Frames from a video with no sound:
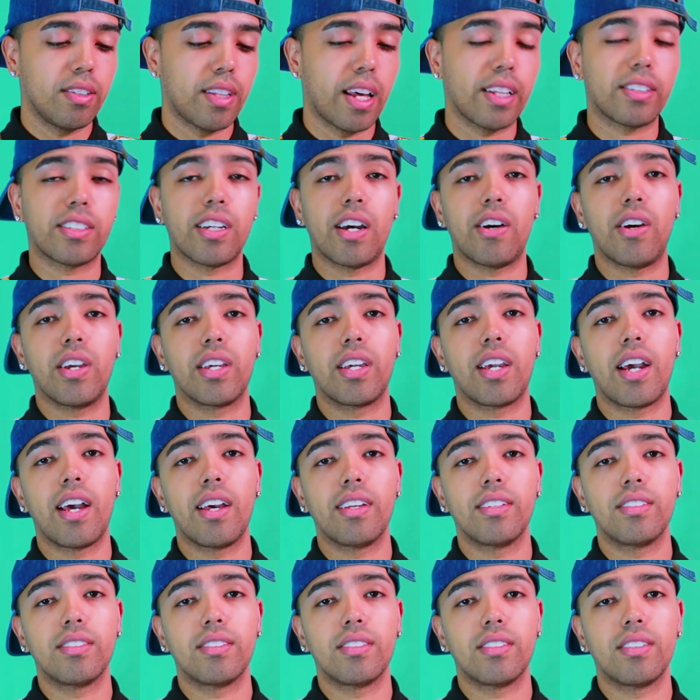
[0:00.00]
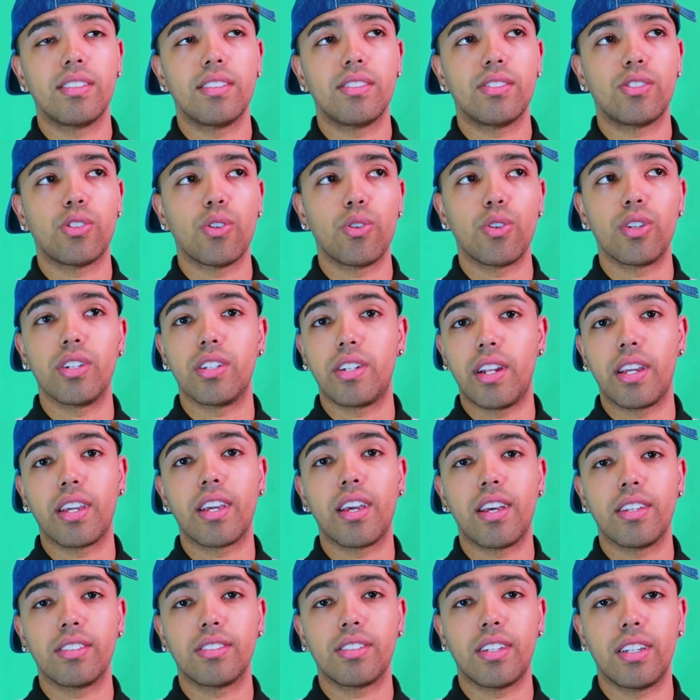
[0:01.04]
that's how I got so good, I
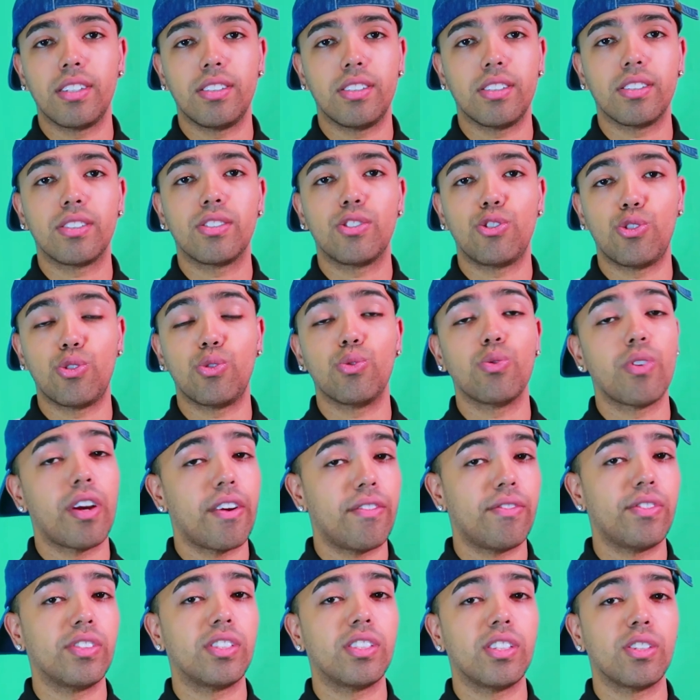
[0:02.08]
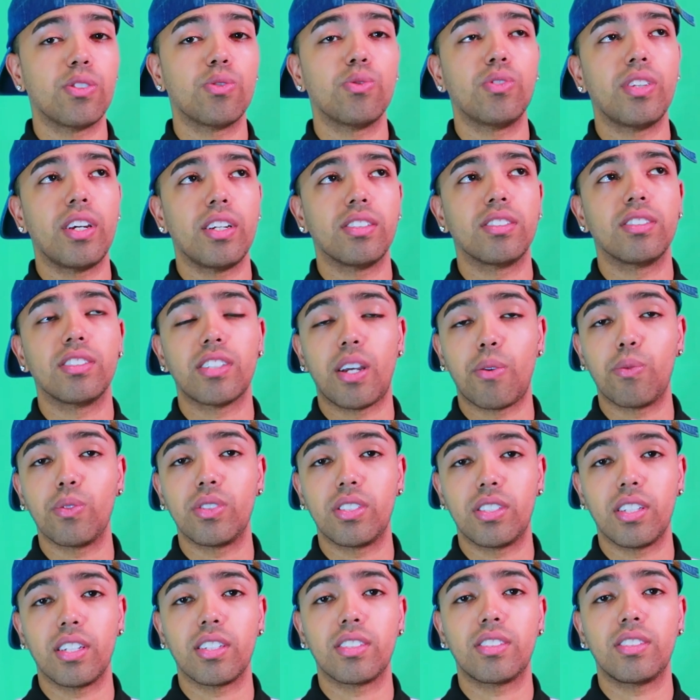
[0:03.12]
guess. I just drew every single day since I
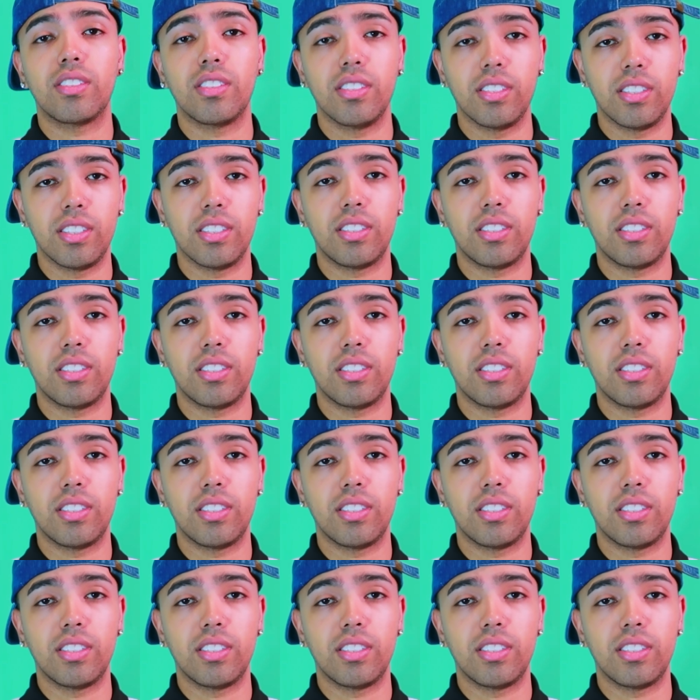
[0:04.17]
was 6 to